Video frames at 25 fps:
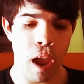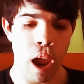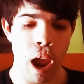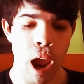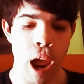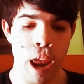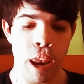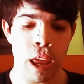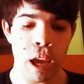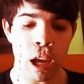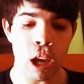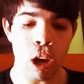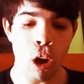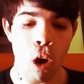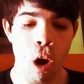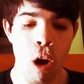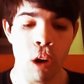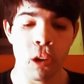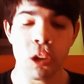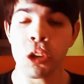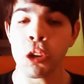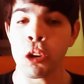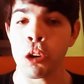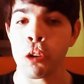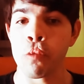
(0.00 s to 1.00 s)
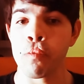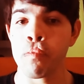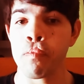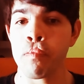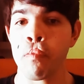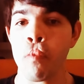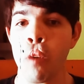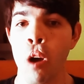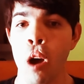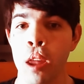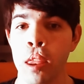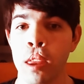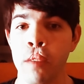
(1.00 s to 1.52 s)
at a
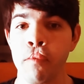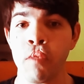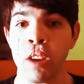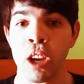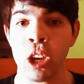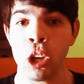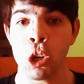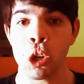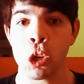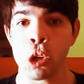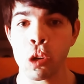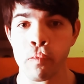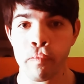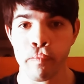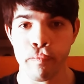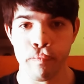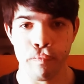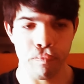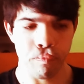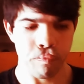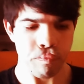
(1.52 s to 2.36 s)
concert on the beach,